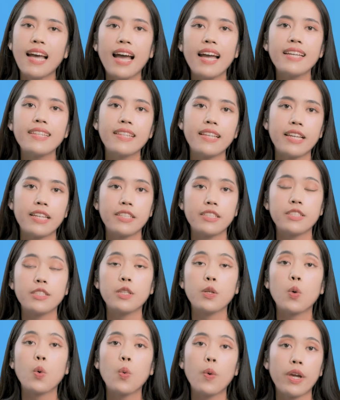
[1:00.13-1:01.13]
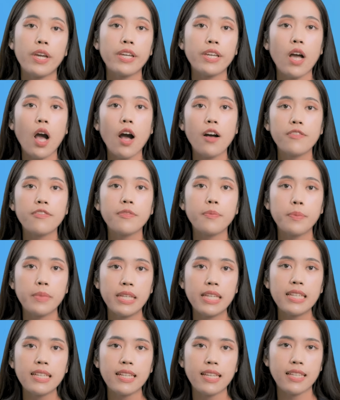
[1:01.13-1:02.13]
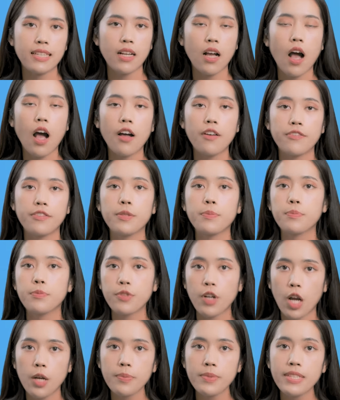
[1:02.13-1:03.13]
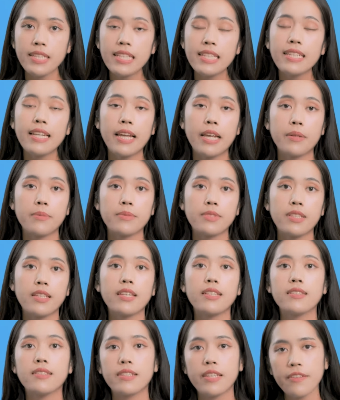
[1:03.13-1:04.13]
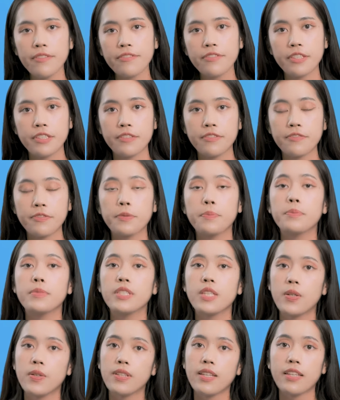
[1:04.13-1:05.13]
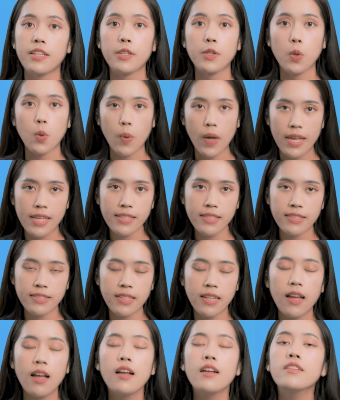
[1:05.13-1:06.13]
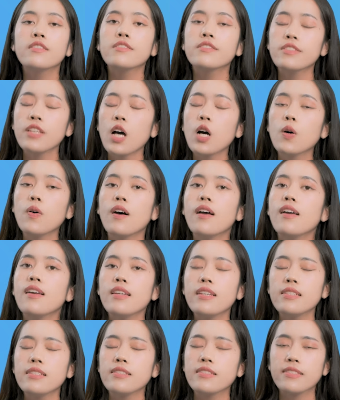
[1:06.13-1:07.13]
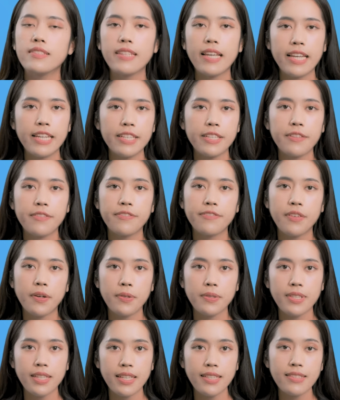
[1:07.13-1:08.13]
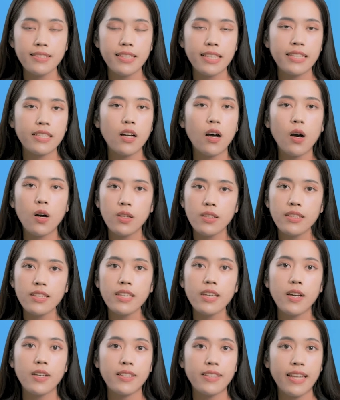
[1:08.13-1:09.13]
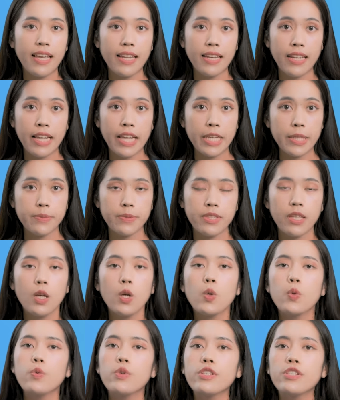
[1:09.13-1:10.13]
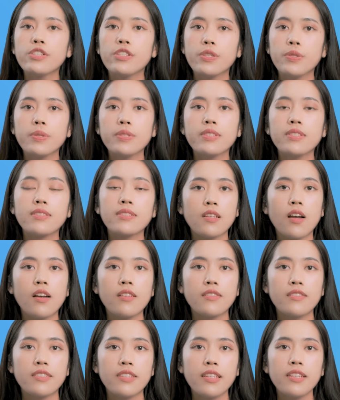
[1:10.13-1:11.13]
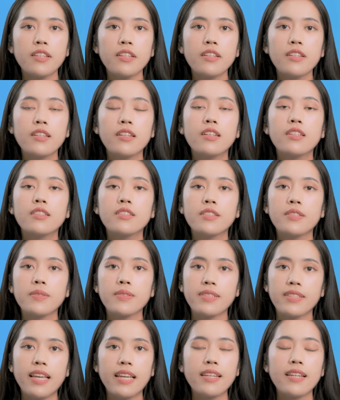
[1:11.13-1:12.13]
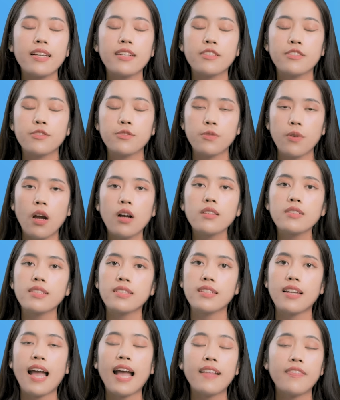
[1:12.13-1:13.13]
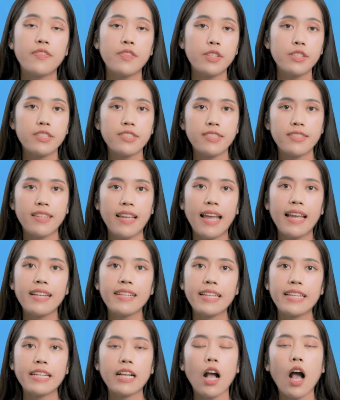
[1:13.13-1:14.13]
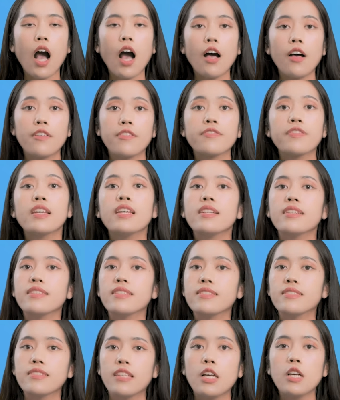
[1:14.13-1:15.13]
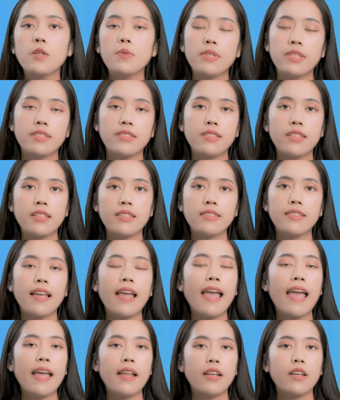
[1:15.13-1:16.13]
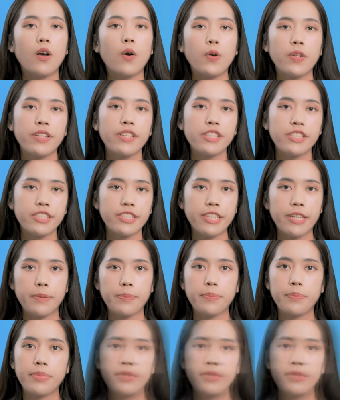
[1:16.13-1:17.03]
Thailand, the way of meaning of the property names is different from that in the West. So, instead of focusing only on their names, we should consider to get a stronger understanding of the services and ownership.